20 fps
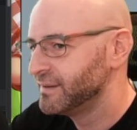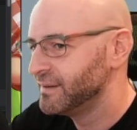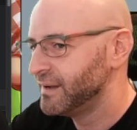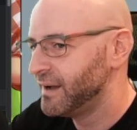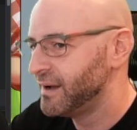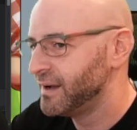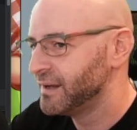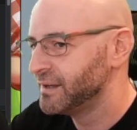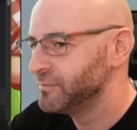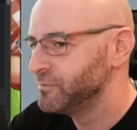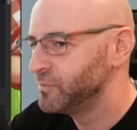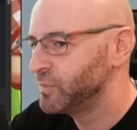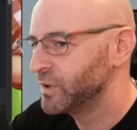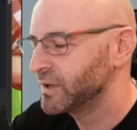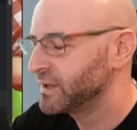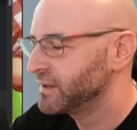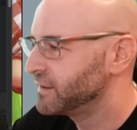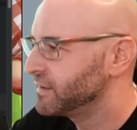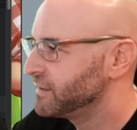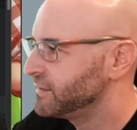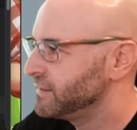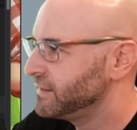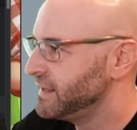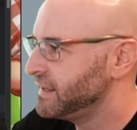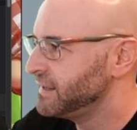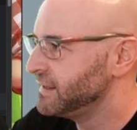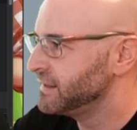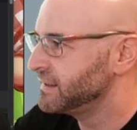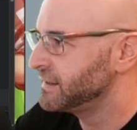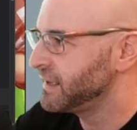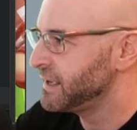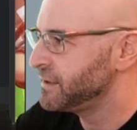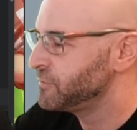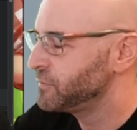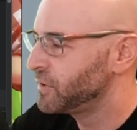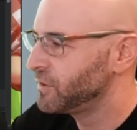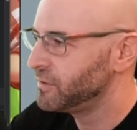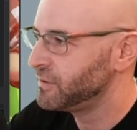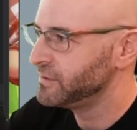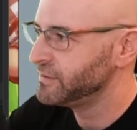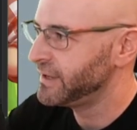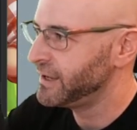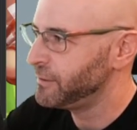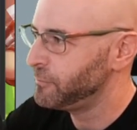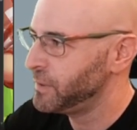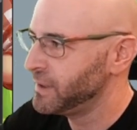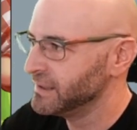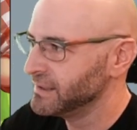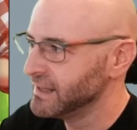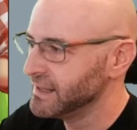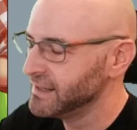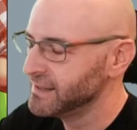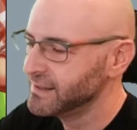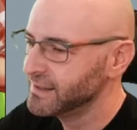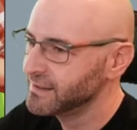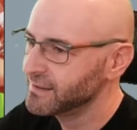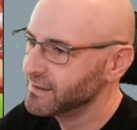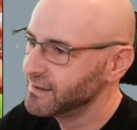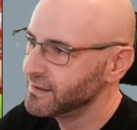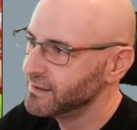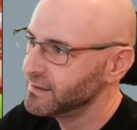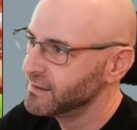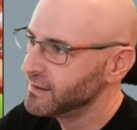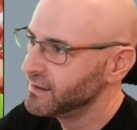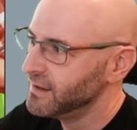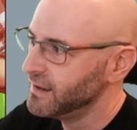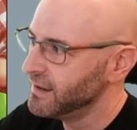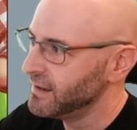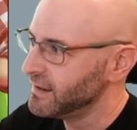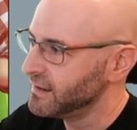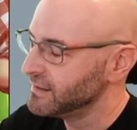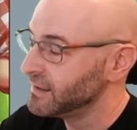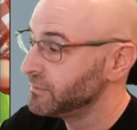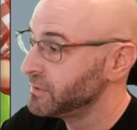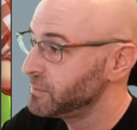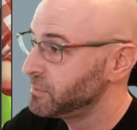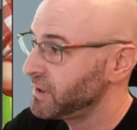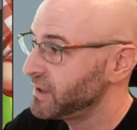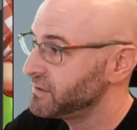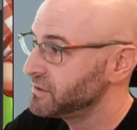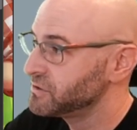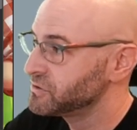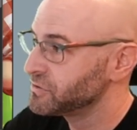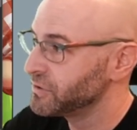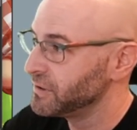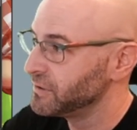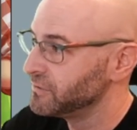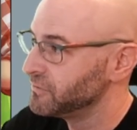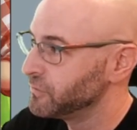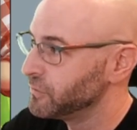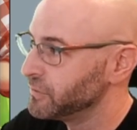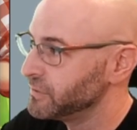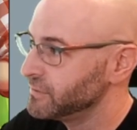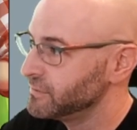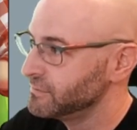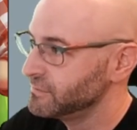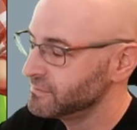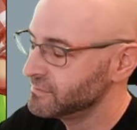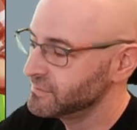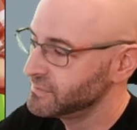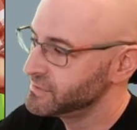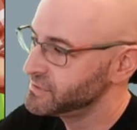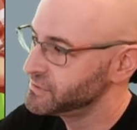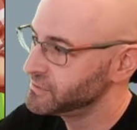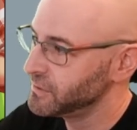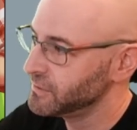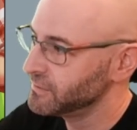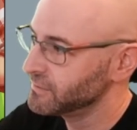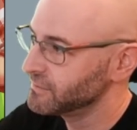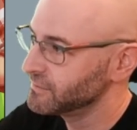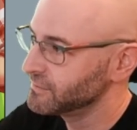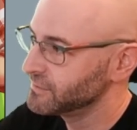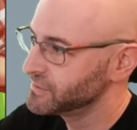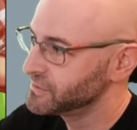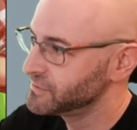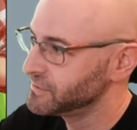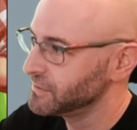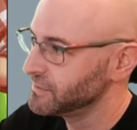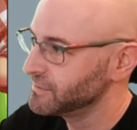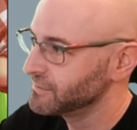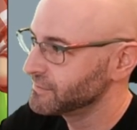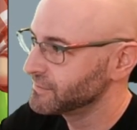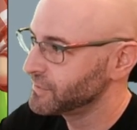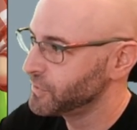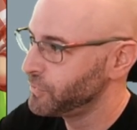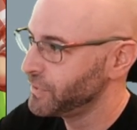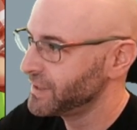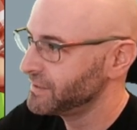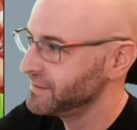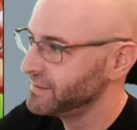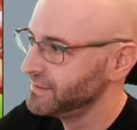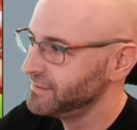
I'm working on a game called Alpine Lake. Let me play the trailer for you. Start quickly.